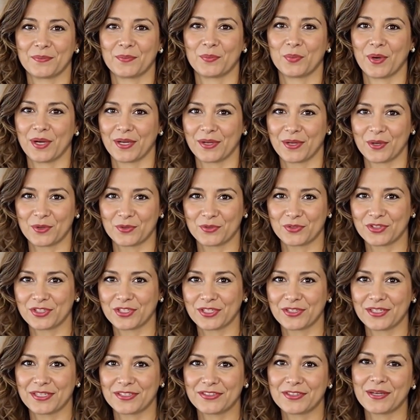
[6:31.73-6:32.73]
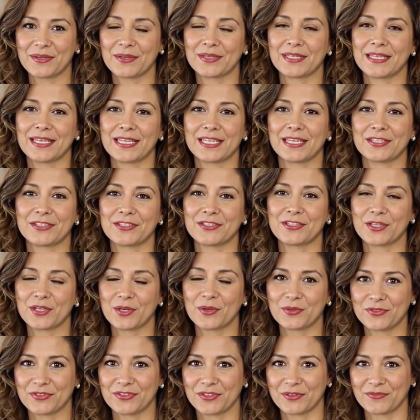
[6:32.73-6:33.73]
What ocean is on the east
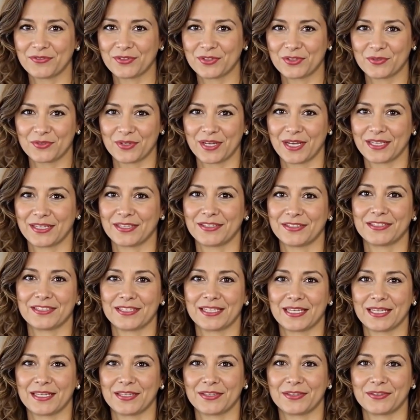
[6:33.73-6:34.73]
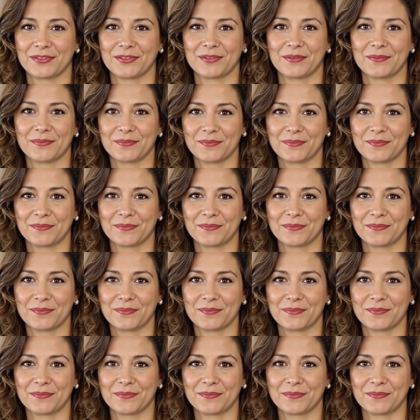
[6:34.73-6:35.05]
coast of the United States?